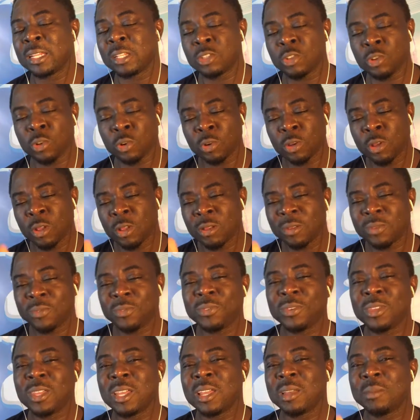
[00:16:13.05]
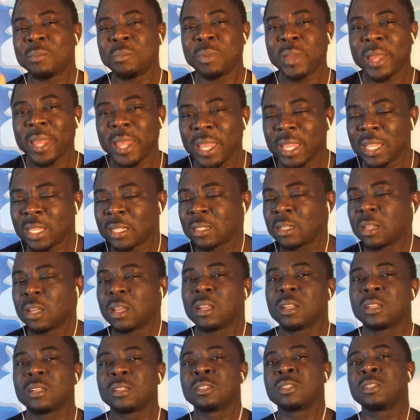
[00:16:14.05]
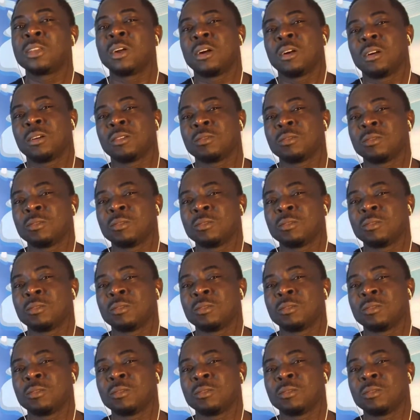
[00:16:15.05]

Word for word: So fear, pain, these are